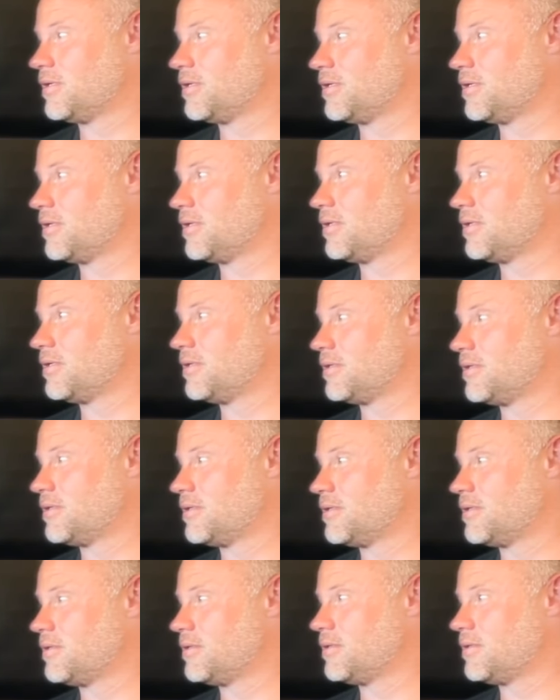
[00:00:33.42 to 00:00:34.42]

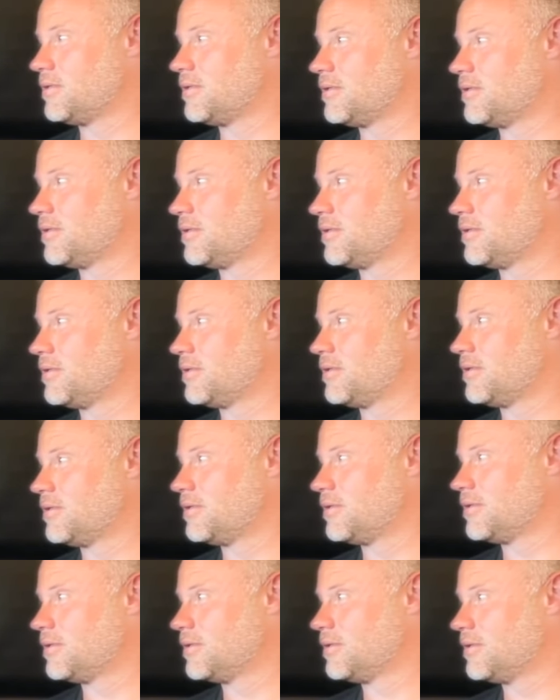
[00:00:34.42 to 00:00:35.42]

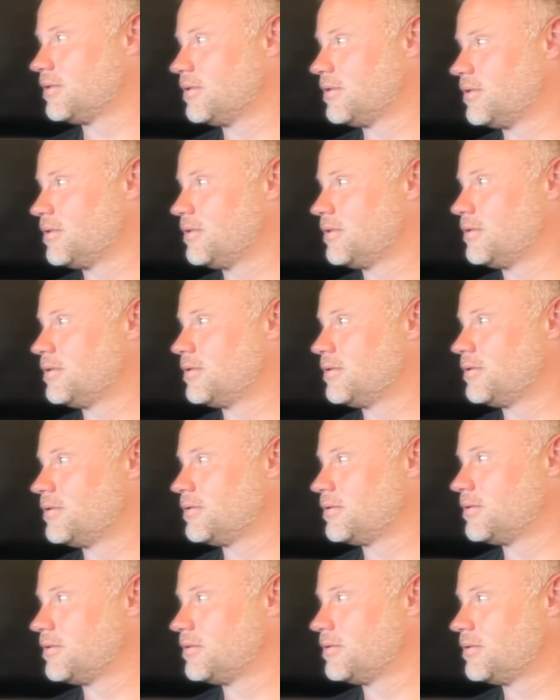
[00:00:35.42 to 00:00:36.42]

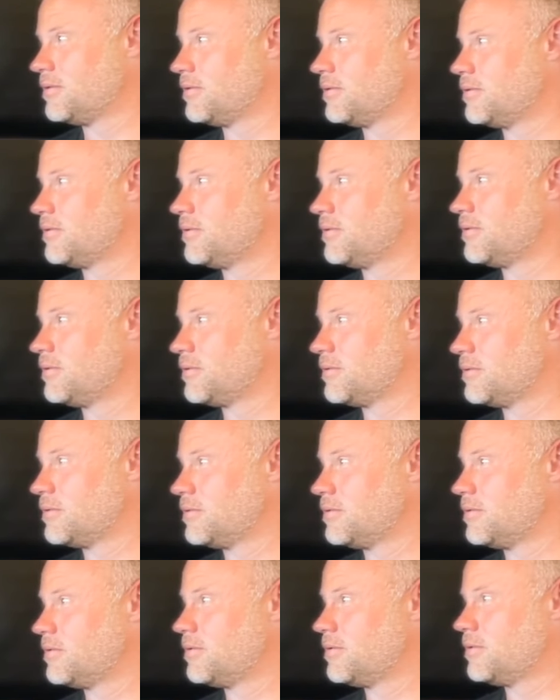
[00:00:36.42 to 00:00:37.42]

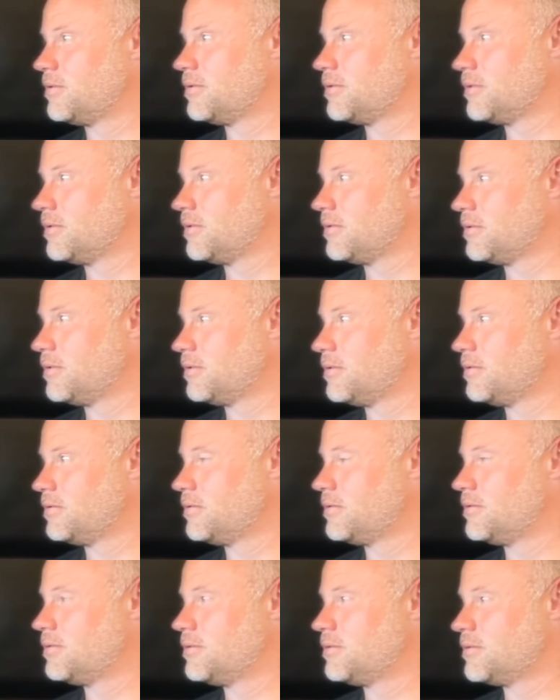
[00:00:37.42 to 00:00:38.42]

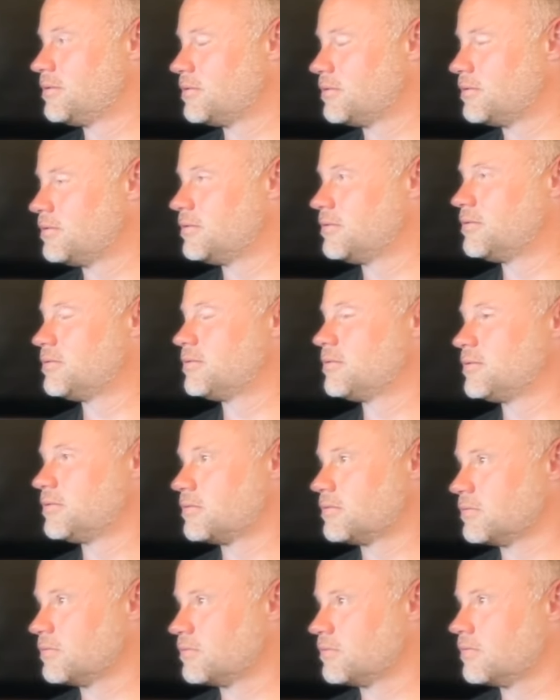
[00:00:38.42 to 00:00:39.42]

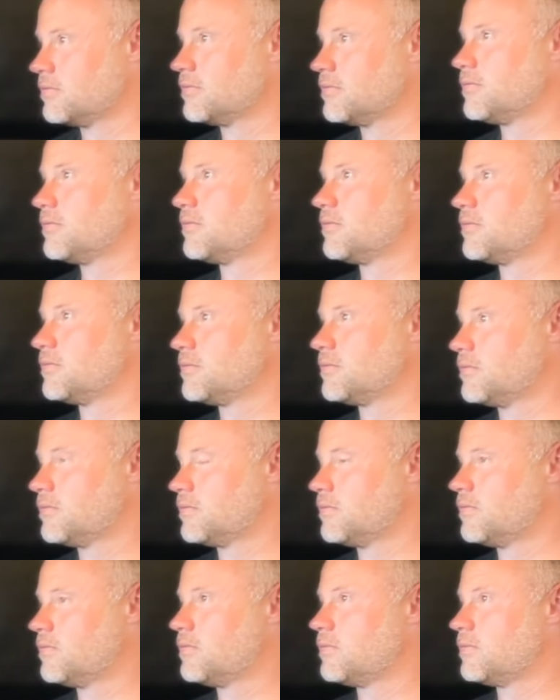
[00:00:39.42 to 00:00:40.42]

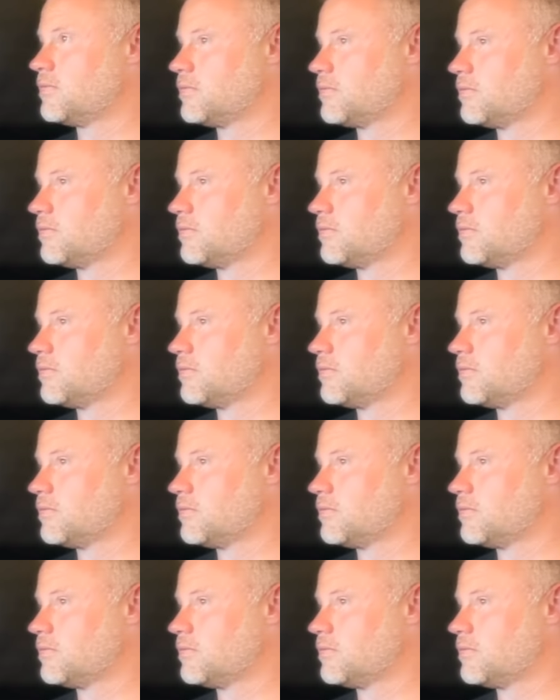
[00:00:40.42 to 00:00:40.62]
The person shown says nothing.